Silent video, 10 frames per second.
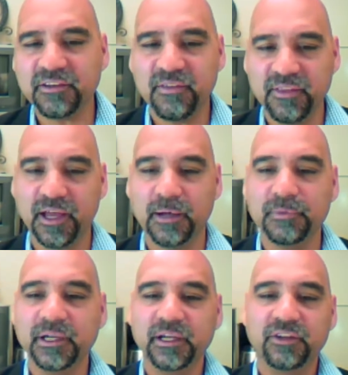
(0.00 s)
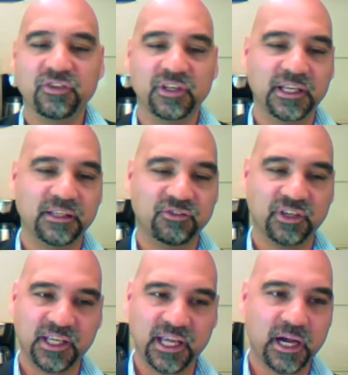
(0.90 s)
people and get them
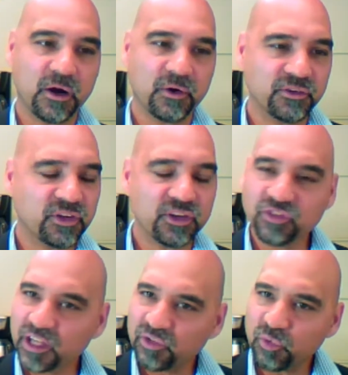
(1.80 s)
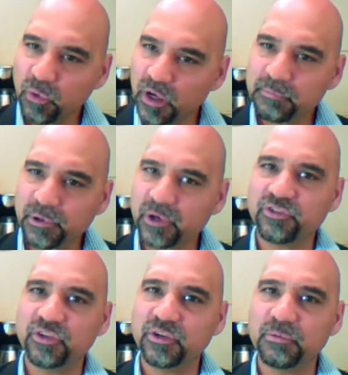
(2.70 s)
to to care. It just
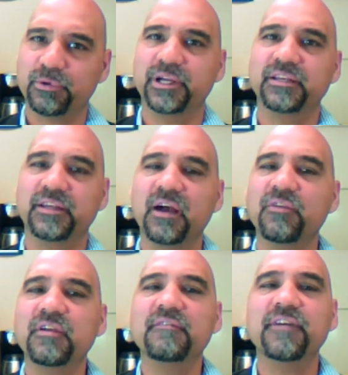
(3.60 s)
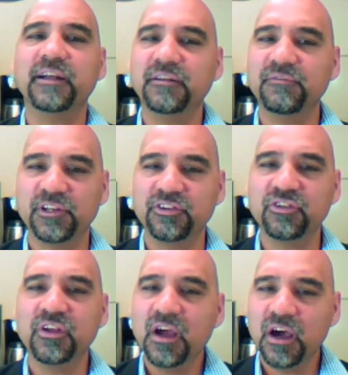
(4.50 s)
takes one person to bring down the
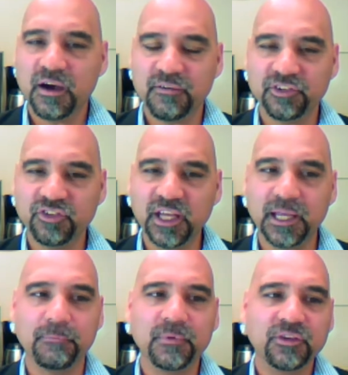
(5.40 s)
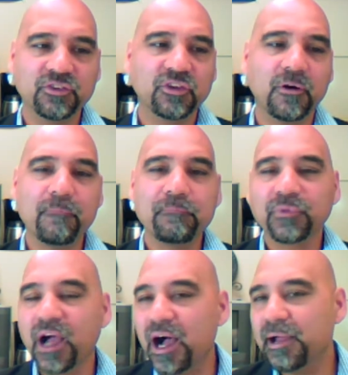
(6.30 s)
effectiveness of a team.
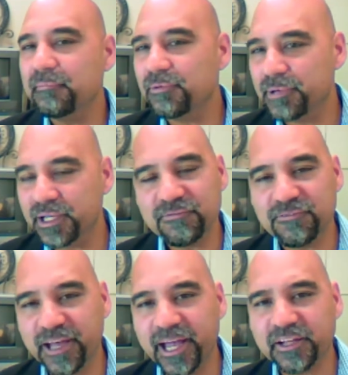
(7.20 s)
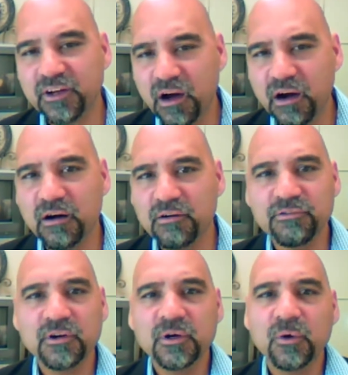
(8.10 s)
So I'm a big
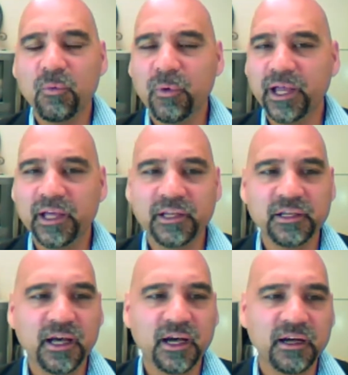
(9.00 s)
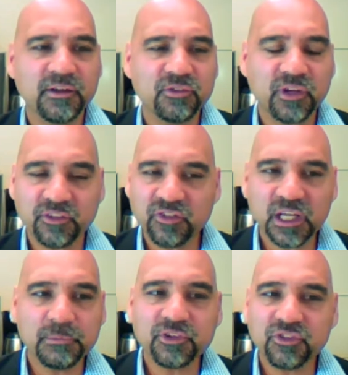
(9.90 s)
fan of when
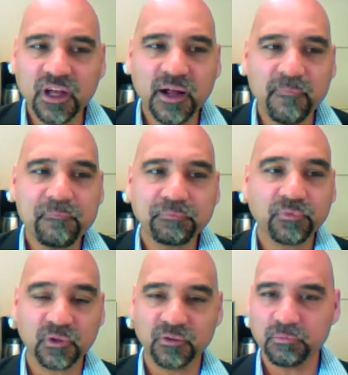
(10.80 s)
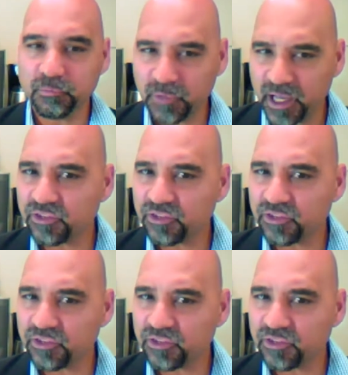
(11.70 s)
uh, a team is not